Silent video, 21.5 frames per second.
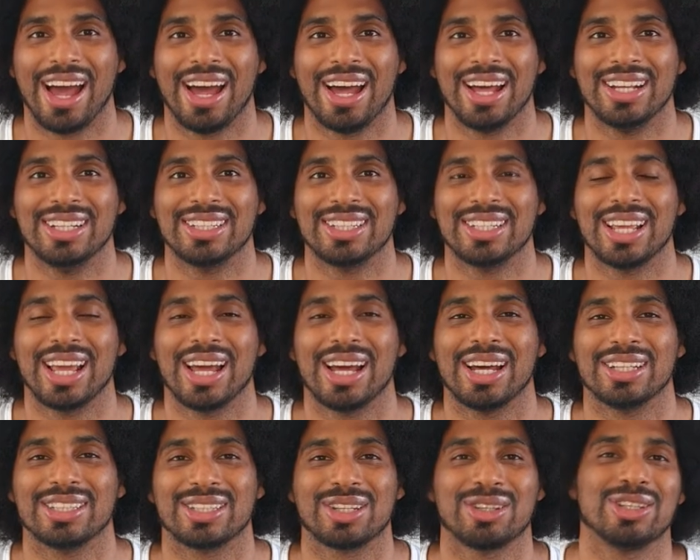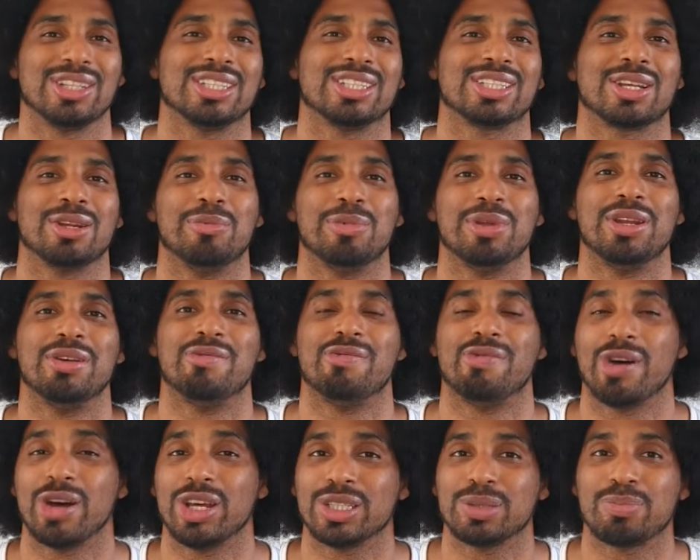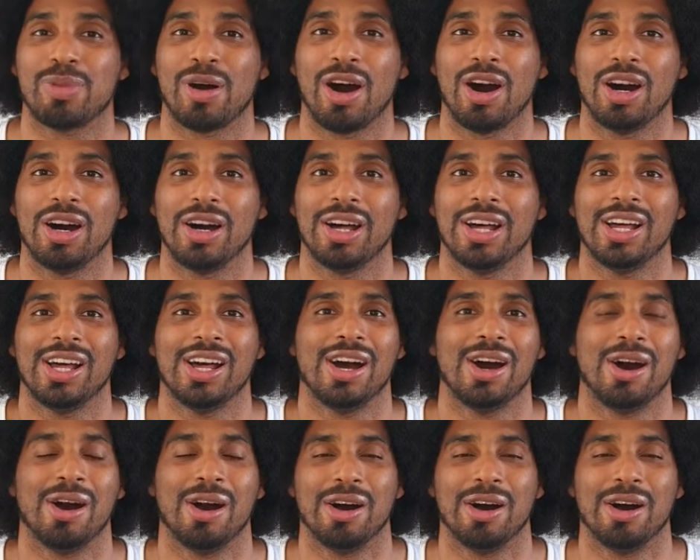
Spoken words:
And yeah, so this is going to be the first part.